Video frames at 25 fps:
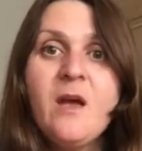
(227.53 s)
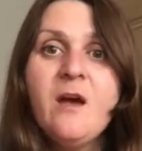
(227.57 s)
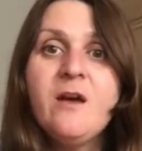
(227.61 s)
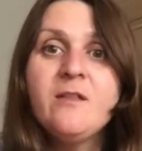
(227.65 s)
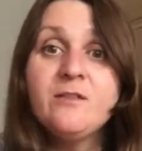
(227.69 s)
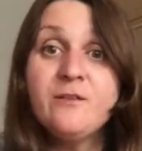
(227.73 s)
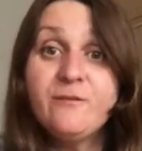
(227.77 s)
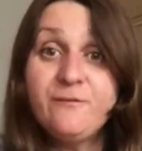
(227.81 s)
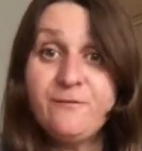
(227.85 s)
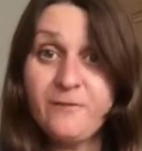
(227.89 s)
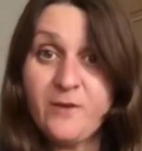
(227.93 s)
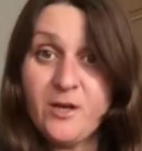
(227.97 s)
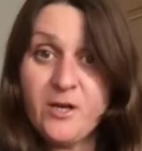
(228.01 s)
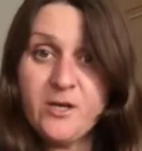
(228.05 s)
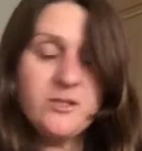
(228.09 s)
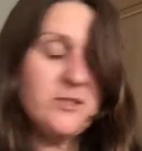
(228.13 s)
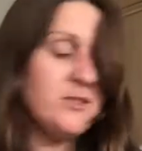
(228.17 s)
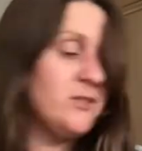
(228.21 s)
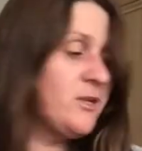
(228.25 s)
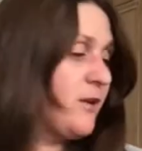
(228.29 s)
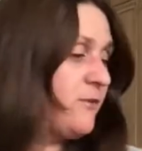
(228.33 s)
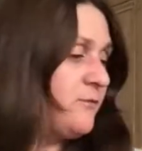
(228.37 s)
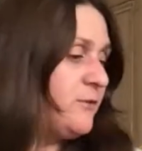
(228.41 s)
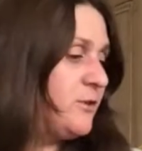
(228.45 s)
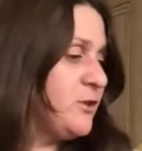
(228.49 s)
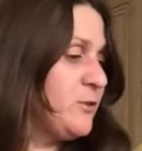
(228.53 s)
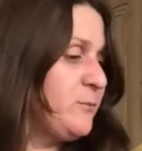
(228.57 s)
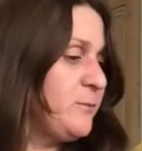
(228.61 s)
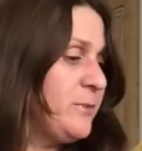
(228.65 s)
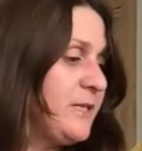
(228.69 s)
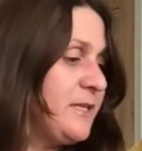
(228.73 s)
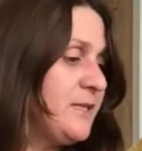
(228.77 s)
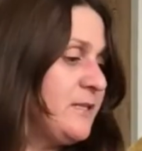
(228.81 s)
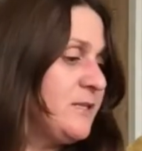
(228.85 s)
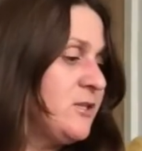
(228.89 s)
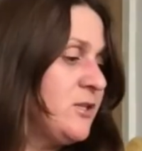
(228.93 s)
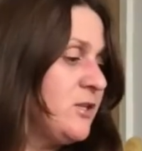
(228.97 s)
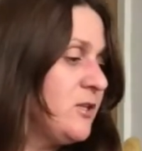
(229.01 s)
The first note that the
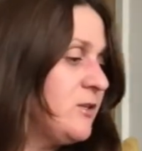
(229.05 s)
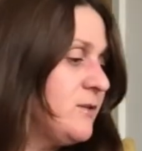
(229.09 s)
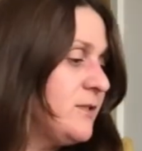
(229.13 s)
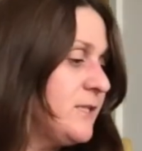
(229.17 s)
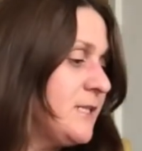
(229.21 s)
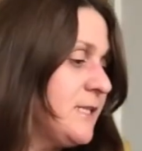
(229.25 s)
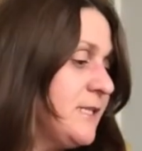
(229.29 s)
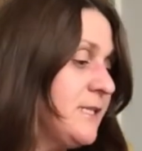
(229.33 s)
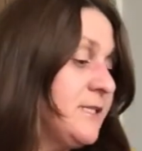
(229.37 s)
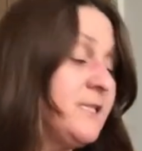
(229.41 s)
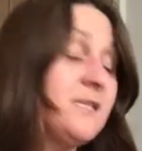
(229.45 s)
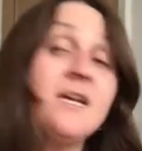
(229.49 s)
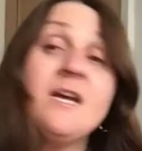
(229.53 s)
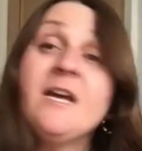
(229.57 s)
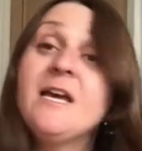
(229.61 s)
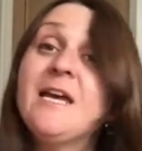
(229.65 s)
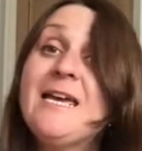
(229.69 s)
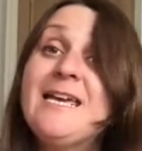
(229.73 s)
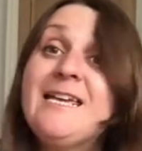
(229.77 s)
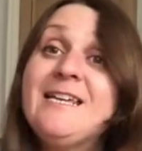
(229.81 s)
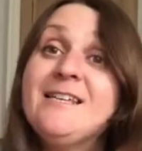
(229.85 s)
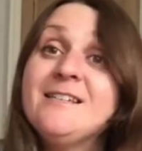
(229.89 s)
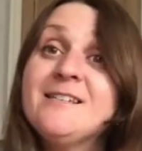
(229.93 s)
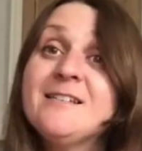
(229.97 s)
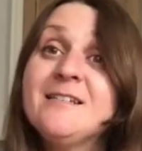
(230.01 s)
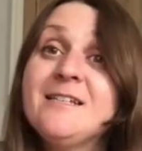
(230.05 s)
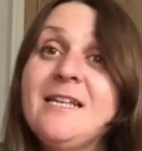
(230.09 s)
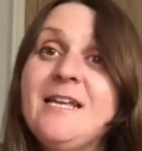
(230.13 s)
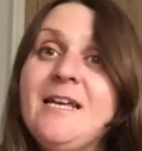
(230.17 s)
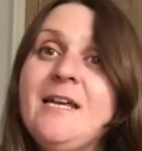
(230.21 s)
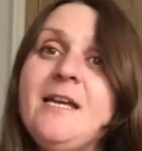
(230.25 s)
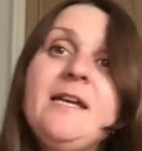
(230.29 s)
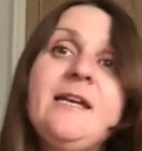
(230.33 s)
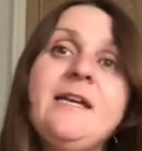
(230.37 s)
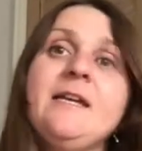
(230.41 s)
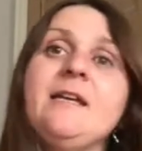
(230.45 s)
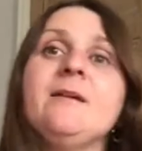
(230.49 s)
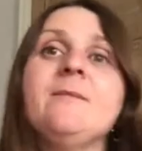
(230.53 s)
piece uses is an
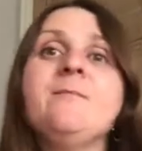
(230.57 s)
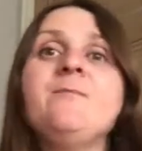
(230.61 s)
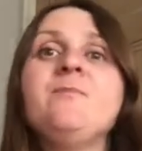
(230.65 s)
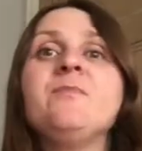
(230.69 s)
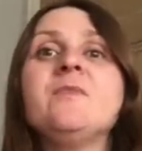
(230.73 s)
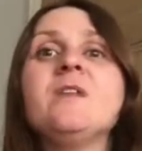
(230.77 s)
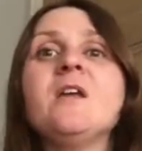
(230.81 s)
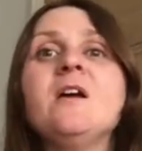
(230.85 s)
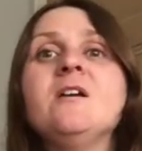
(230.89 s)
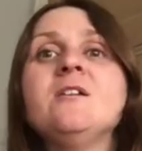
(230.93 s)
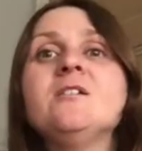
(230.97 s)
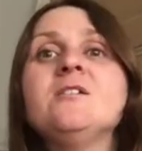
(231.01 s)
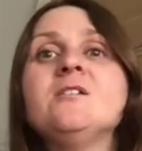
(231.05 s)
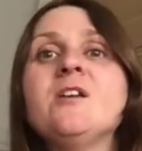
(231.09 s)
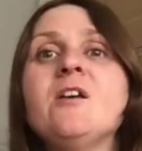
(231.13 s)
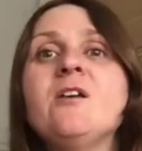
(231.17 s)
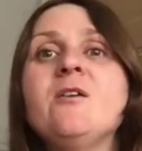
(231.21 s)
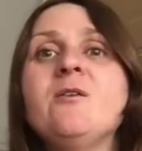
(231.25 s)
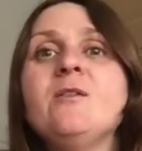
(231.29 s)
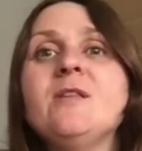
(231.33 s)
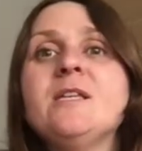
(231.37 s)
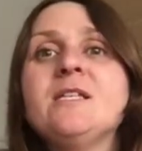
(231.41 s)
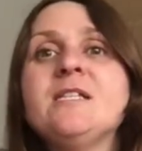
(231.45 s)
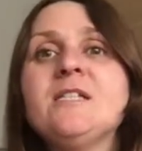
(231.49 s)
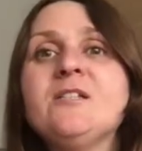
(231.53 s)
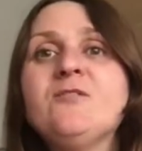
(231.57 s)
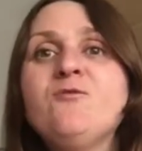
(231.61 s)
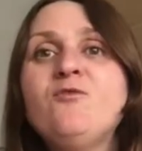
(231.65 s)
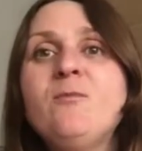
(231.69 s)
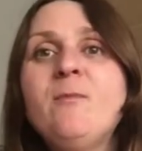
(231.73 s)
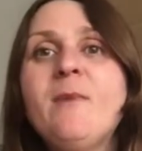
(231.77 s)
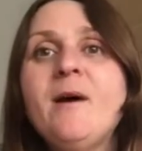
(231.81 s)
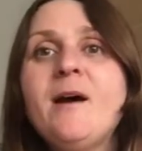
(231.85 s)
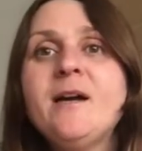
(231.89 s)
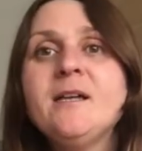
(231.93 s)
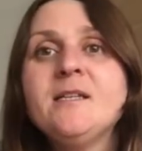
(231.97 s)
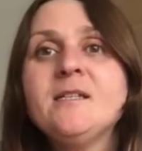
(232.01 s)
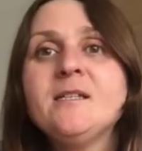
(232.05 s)
E. So this is a
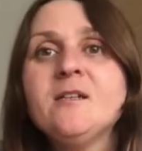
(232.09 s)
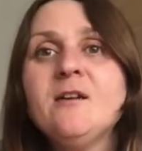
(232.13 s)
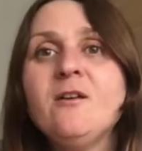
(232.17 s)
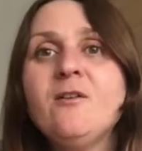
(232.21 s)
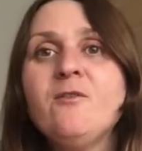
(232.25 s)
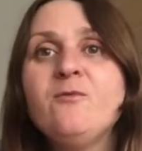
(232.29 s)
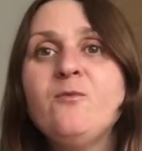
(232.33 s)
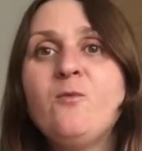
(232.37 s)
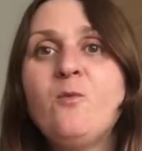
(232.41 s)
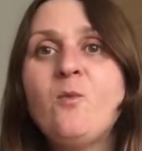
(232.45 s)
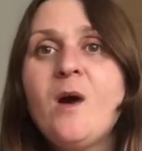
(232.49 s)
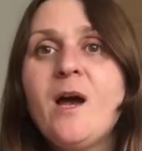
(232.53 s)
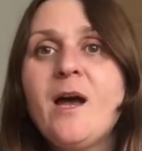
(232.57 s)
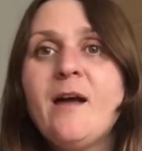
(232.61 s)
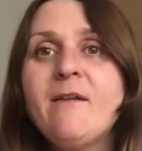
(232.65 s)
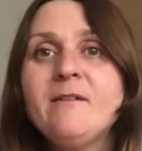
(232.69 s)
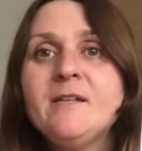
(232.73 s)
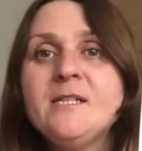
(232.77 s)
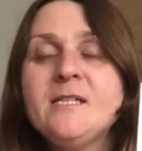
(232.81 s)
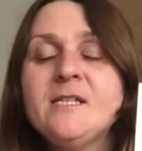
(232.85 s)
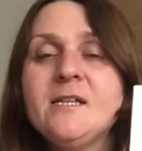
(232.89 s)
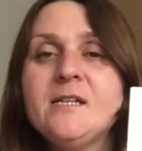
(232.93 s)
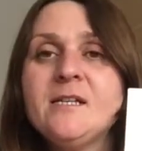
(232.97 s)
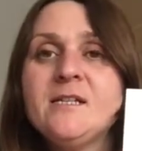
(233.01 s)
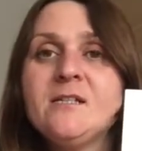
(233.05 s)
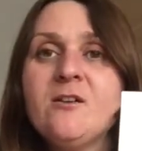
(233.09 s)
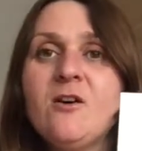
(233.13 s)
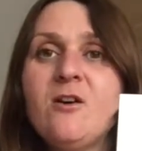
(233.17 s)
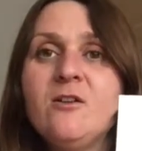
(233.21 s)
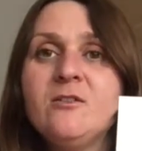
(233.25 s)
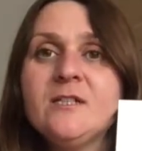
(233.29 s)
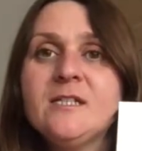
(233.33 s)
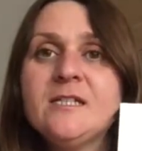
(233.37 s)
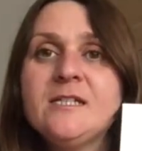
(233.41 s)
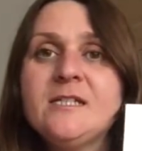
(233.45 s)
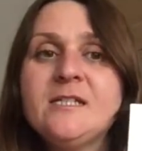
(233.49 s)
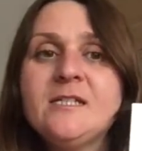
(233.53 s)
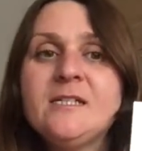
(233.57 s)
reminder of where it is on
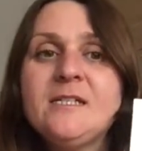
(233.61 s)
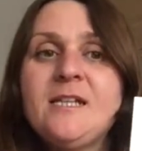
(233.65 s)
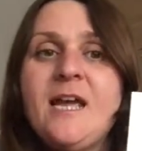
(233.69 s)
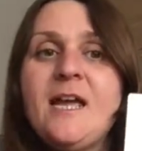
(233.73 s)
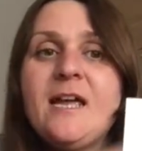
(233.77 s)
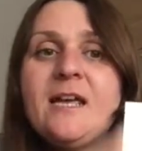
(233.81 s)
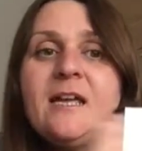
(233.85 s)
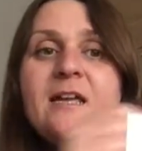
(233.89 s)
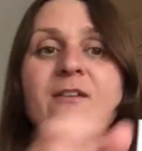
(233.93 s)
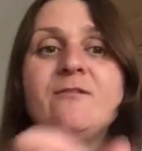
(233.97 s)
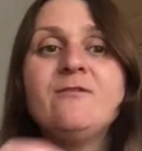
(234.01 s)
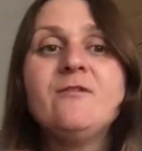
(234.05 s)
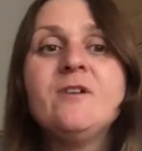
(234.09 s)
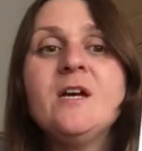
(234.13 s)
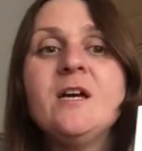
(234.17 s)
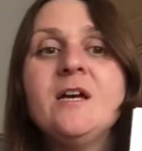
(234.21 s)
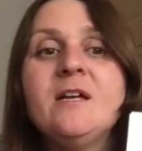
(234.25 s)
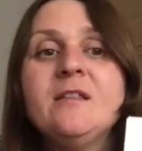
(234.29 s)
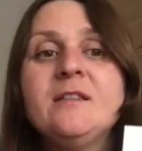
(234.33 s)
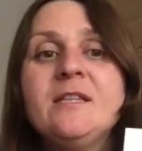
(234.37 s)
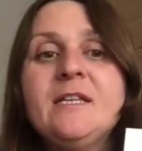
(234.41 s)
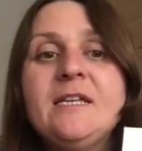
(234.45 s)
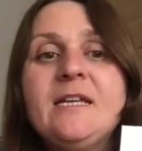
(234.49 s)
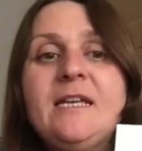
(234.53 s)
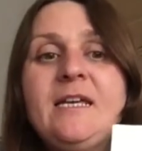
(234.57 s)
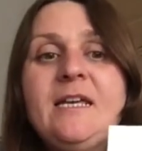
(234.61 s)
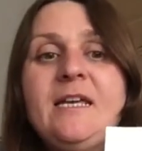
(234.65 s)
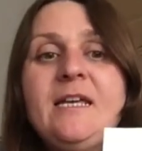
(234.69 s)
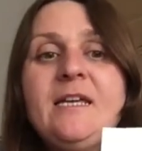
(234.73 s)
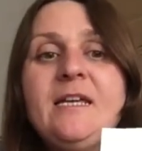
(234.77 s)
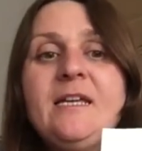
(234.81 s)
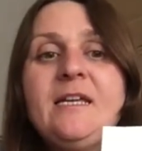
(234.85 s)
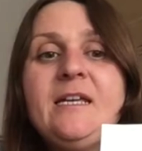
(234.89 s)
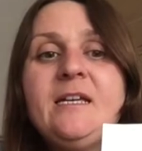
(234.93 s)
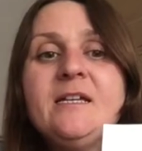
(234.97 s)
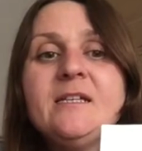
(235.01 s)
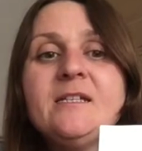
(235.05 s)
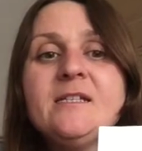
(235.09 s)
the stave. The
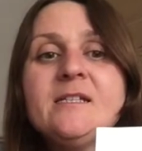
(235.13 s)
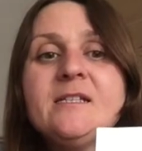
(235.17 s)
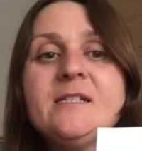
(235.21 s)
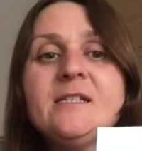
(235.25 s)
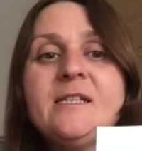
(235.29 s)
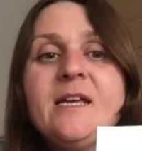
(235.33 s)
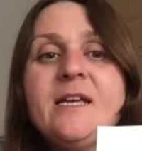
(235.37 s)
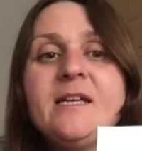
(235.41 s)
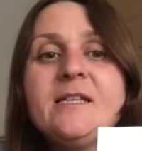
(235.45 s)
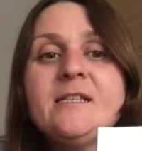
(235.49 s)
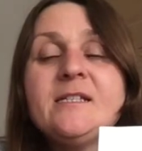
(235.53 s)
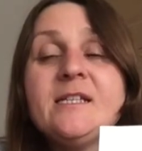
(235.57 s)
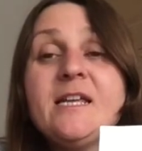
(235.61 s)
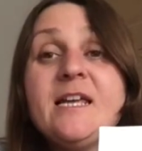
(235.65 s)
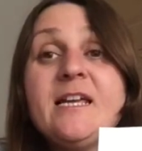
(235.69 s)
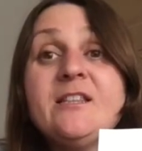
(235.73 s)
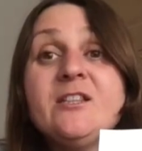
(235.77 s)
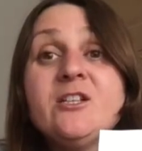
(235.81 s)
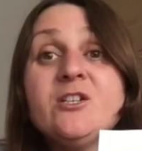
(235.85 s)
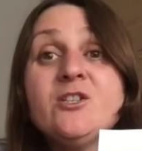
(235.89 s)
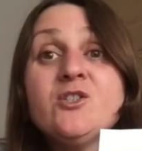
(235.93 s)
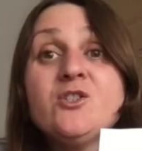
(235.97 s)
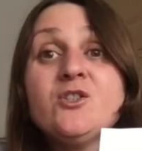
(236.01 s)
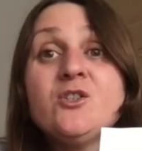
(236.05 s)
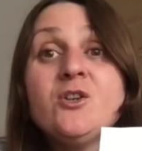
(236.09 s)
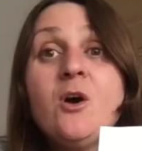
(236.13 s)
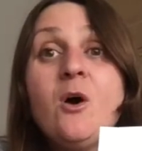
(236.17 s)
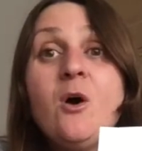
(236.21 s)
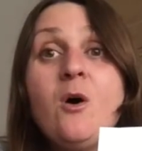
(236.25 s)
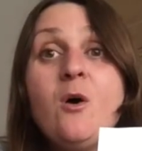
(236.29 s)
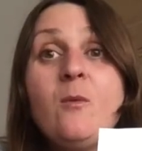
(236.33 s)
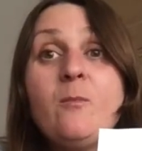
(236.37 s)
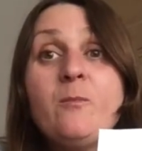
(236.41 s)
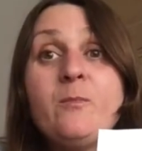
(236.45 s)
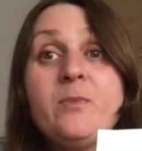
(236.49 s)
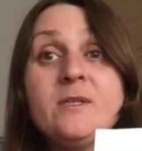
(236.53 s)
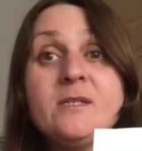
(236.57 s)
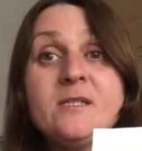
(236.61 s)
E sits in the
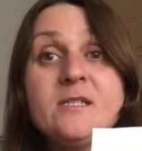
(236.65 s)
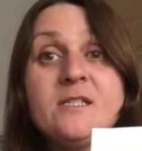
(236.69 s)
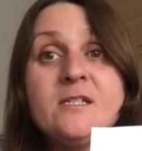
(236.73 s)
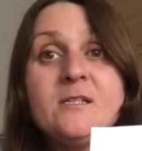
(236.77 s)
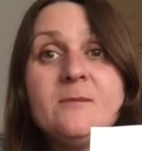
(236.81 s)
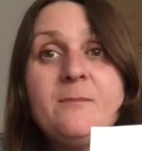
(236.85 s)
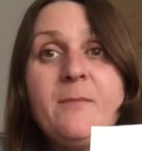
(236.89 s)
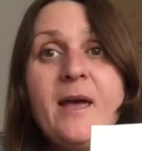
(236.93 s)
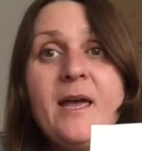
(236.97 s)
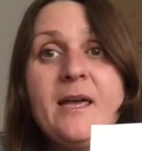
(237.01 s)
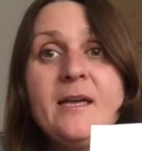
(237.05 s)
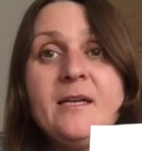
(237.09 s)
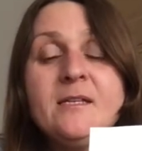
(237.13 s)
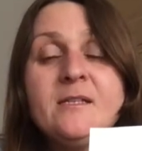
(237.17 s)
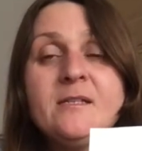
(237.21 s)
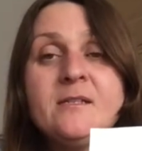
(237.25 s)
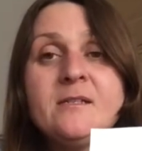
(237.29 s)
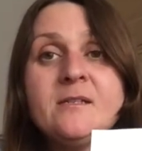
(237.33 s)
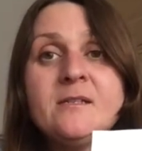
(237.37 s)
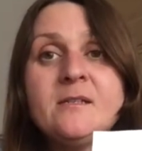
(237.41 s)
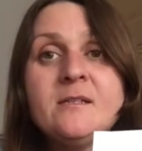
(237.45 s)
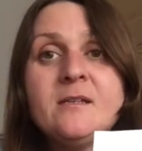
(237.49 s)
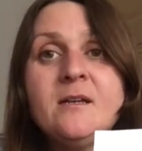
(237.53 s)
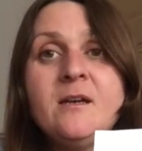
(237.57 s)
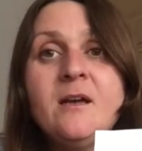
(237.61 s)
top space.